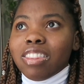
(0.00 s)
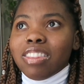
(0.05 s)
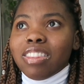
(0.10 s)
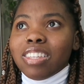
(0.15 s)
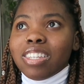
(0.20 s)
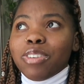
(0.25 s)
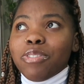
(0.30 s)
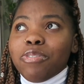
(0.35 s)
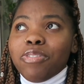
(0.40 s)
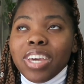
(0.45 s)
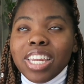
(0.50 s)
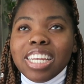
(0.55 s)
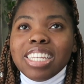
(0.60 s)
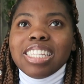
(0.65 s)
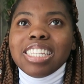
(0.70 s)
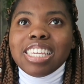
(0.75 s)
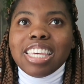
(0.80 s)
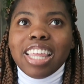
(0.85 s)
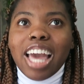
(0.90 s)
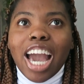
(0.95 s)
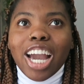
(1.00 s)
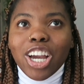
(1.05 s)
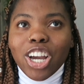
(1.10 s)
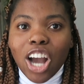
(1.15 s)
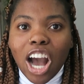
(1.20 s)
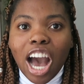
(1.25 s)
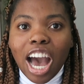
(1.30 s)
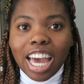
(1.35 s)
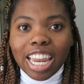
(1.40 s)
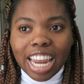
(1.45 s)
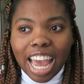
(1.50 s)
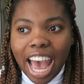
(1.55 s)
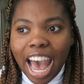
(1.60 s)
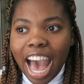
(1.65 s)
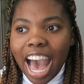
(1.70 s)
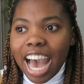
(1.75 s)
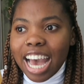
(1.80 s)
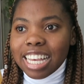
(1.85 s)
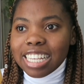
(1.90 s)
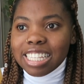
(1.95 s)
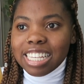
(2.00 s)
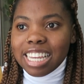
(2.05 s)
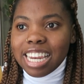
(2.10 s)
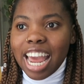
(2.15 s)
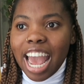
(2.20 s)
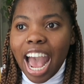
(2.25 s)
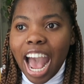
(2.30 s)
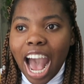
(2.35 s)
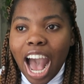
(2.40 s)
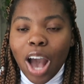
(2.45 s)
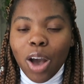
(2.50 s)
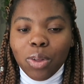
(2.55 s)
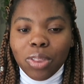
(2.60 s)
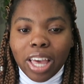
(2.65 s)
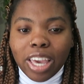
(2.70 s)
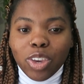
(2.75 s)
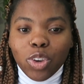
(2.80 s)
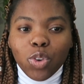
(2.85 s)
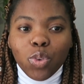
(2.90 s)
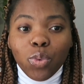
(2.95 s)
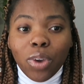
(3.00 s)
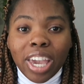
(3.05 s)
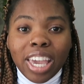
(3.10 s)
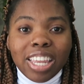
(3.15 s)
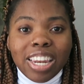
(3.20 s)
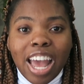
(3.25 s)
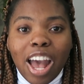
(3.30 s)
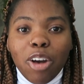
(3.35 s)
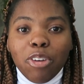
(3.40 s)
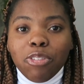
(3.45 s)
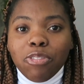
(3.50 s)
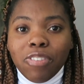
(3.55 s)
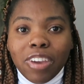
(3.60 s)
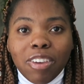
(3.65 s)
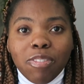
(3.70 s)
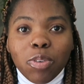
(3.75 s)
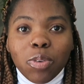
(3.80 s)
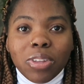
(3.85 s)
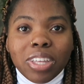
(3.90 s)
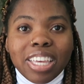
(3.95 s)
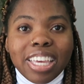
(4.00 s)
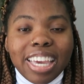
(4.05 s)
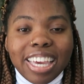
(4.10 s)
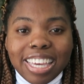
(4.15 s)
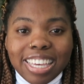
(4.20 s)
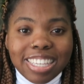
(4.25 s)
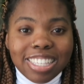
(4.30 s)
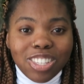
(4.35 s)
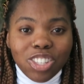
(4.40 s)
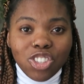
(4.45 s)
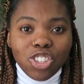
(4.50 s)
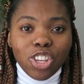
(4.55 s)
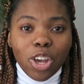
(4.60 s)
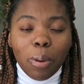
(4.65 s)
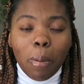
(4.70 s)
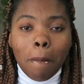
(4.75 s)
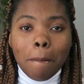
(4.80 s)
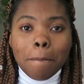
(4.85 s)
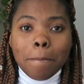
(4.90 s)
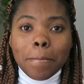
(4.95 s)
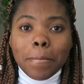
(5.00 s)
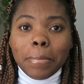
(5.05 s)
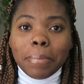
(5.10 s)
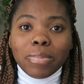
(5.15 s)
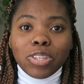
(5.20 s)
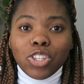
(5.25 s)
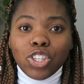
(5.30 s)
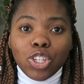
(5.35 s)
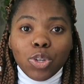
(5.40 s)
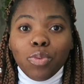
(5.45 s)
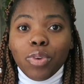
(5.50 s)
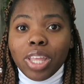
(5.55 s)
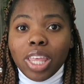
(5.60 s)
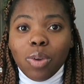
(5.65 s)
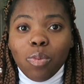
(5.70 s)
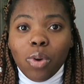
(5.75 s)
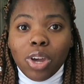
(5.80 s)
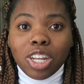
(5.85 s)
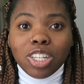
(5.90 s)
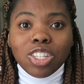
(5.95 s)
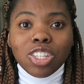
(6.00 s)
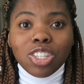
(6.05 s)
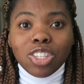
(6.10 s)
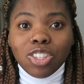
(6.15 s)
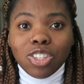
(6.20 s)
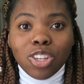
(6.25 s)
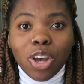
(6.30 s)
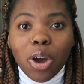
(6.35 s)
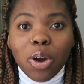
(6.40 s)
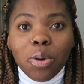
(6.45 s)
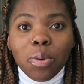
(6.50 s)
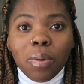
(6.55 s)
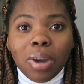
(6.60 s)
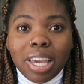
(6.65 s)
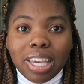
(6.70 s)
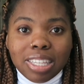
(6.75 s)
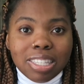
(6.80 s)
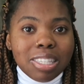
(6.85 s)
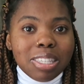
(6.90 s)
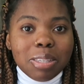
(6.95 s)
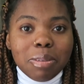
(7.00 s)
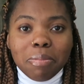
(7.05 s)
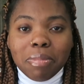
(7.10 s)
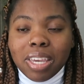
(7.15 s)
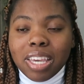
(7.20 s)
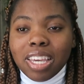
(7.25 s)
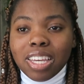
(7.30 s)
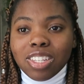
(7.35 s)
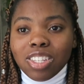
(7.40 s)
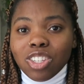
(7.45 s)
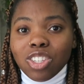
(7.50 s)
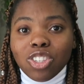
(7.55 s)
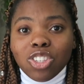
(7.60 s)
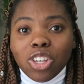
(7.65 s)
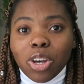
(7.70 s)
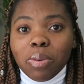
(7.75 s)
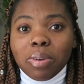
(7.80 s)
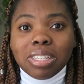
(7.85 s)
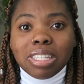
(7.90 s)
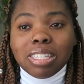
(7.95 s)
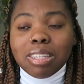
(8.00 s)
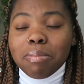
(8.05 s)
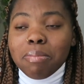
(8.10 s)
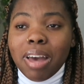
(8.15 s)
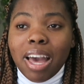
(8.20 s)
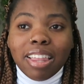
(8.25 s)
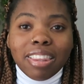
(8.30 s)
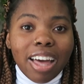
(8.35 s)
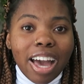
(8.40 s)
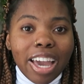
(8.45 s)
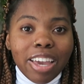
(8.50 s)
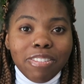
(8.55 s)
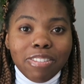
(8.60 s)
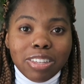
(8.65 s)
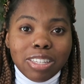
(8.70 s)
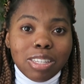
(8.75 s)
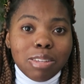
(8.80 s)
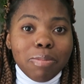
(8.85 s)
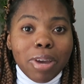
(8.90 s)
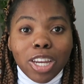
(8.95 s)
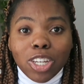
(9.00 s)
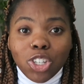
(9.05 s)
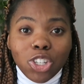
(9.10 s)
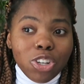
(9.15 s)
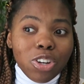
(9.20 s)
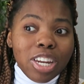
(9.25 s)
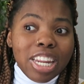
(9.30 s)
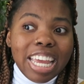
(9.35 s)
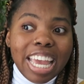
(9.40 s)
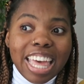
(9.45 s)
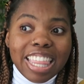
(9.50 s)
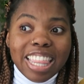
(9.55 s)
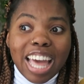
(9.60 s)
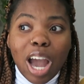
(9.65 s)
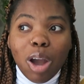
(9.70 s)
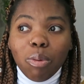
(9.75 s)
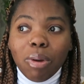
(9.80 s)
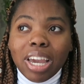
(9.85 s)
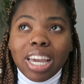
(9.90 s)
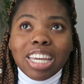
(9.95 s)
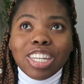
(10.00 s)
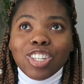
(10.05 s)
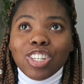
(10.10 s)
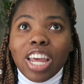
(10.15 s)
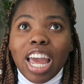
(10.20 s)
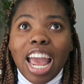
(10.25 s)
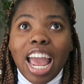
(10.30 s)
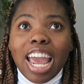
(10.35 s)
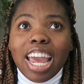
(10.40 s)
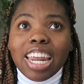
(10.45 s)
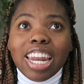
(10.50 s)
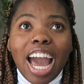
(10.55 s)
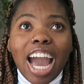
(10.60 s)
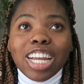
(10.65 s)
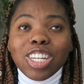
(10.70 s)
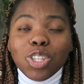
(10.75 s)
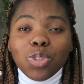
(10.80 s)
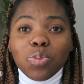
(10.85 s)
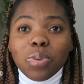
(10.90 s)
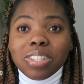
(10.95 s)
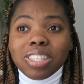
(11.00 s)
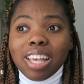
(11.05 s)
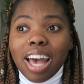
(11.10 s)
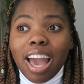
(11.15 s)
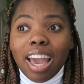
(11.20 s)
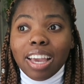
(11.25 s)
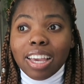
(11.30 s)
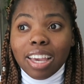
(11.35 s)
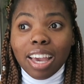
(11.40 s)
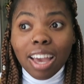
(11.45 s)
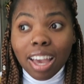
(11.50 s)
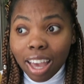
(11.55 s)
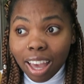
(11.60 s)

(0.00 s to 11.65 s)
divinity that God has, and how like great and how faithful he is. And so she really wanted to sow into me and to sow into my life, into my journey in that way. And I just was like,